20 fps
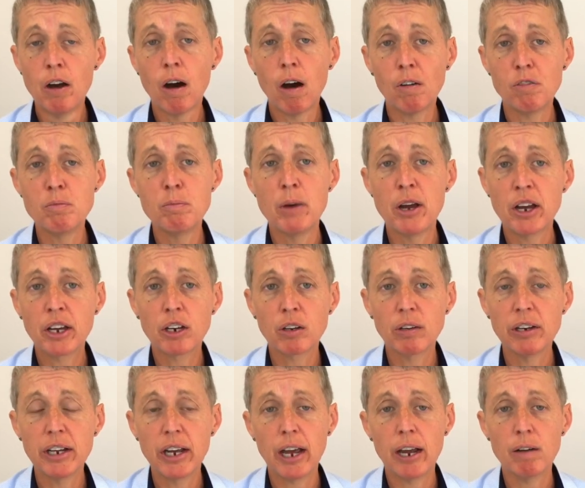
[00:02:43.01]
of
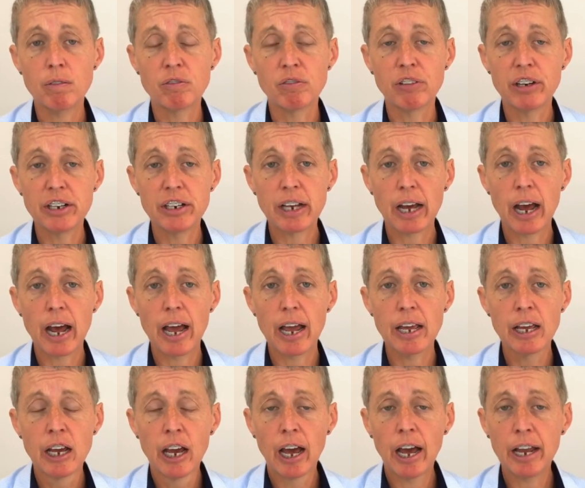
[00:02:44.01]
mercury every day
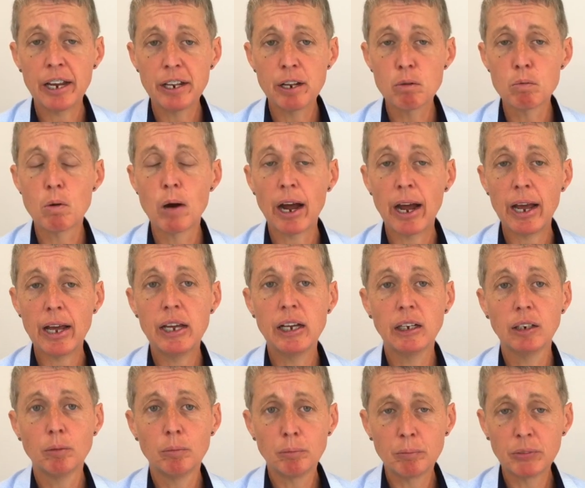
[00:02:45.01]
and the way
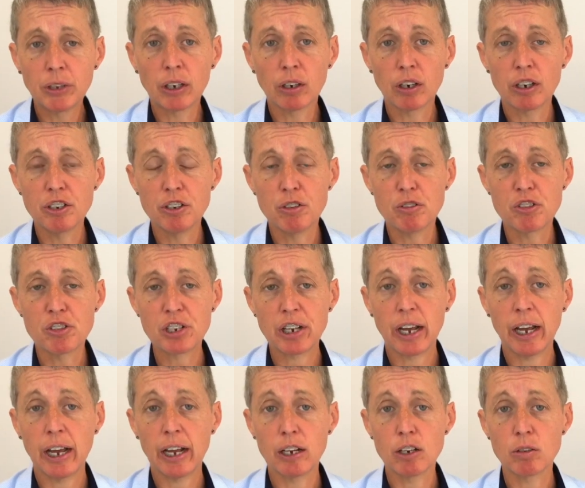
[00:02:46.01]
that I used to
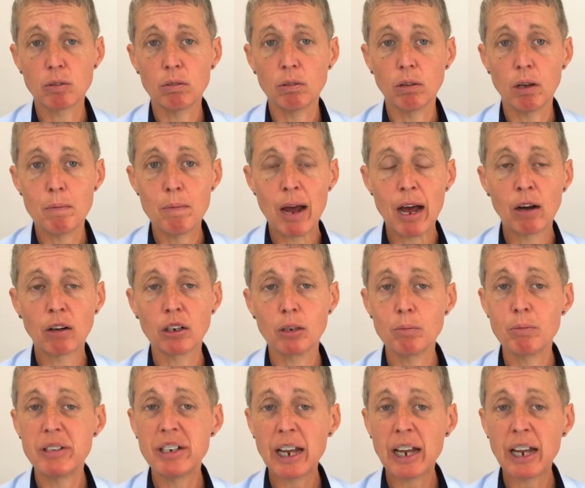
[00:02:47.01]
handle amalgam.